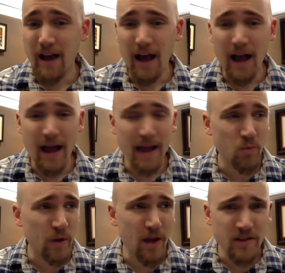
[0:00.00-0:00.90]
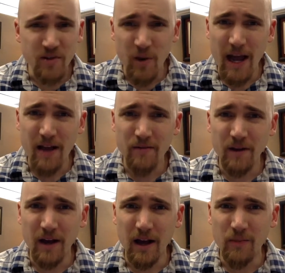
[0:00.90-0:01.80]
And we also have
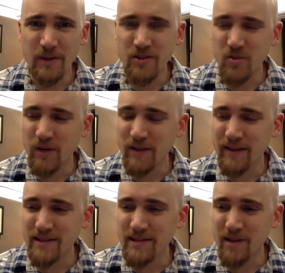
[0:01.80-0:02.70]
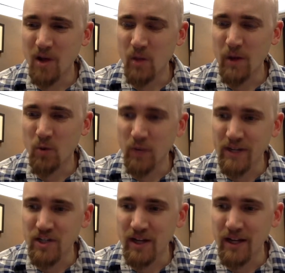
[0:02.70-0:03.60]
a ministry that's all about
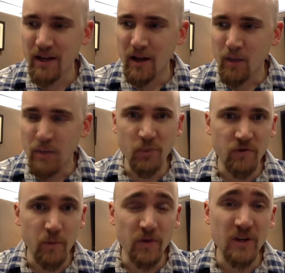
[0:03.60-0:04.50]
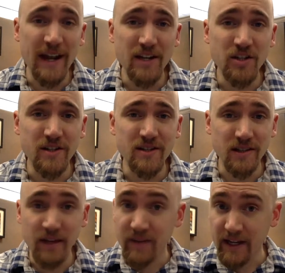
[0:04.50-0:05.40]
reaching people from other nations
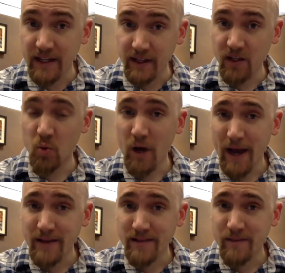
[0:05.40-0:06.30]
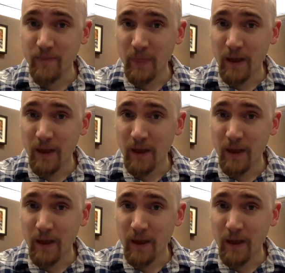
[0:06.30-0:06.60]
living in the U.S.